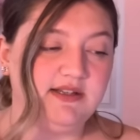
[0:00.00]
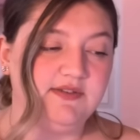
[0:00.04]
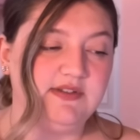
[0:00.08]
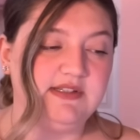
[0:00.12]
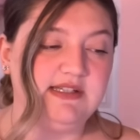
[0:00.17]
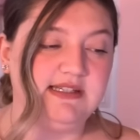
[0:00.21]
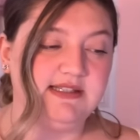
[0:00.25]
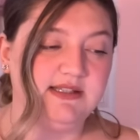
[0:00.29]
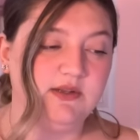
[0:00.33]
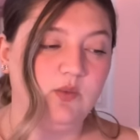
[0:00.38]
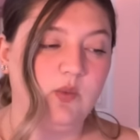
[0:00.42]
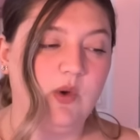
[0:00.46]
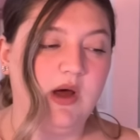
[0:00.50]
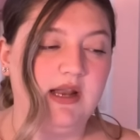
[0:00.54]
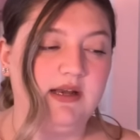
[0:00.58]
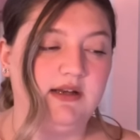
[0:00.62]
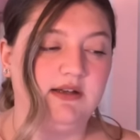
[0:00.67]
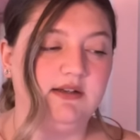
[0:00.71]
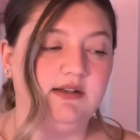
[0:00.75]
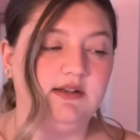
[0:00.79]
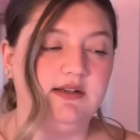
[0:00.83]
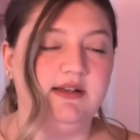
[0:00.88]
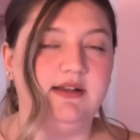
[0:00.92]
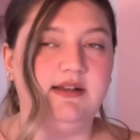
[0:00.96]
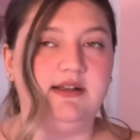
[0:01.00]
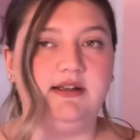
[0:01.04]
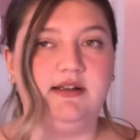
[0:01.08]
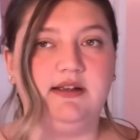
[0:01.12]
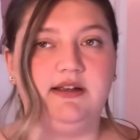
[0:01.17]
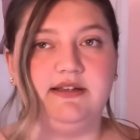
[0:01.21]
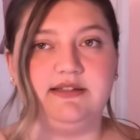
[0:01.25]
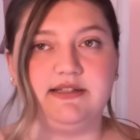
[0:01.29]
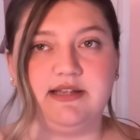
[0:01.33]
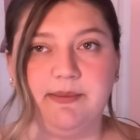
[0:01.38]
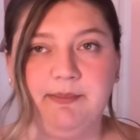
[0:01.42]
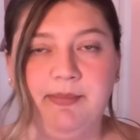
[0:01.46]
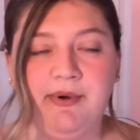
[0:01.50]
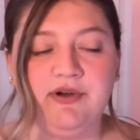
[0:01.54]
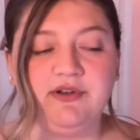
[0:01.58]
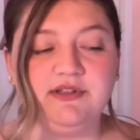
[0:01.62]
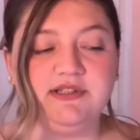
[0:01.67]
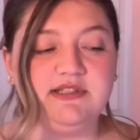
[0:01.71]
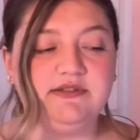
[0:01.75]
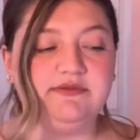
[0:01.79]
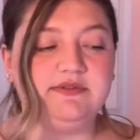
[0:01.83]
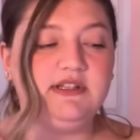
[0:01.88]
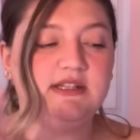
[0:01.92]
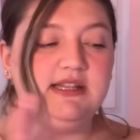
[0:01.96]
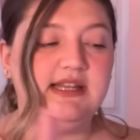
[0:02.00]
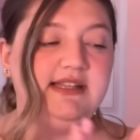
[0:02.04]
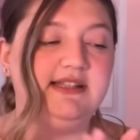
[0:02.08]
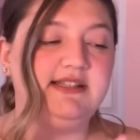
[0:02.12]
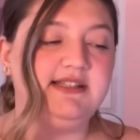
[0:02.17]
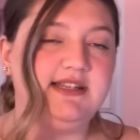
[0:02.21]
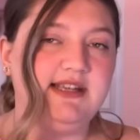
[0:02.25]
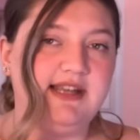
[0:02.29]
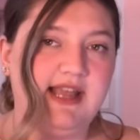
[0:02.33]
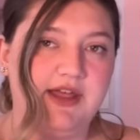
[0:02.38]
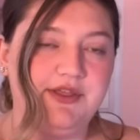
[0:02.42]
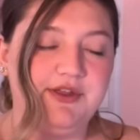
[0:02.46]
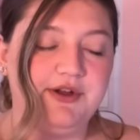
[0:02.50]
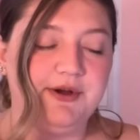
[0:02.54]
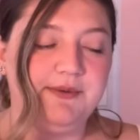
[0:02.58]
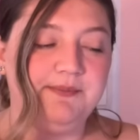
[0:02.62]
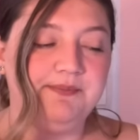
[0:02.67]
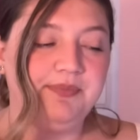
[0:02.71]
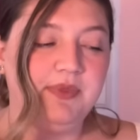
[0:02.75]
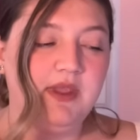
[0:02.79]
of season 1 is composed of the leads together.